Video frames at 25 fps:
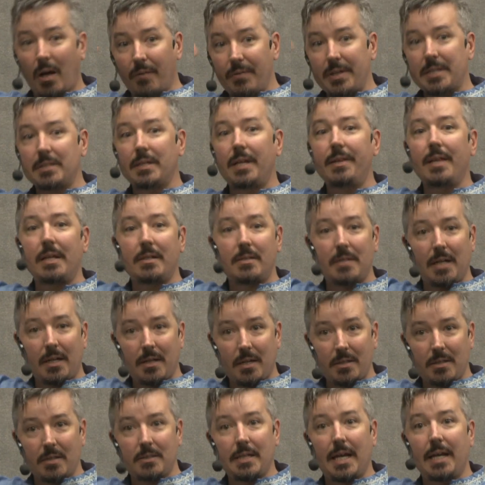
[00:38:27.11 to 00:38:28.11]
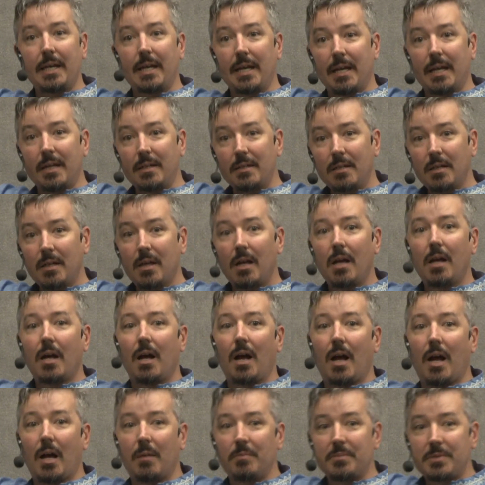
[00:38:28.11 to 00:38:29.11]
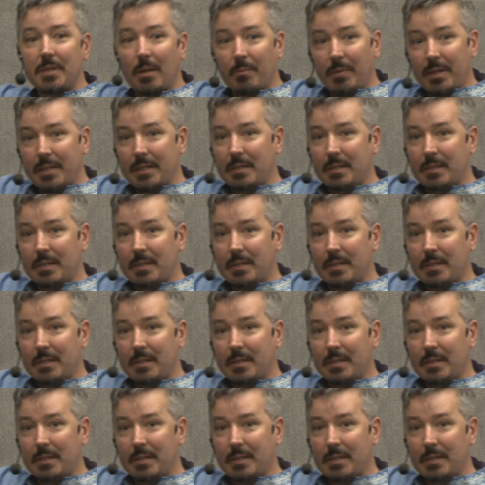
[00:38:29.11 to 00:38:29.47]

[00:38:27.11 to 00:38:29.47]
obviously they'd started to take in some of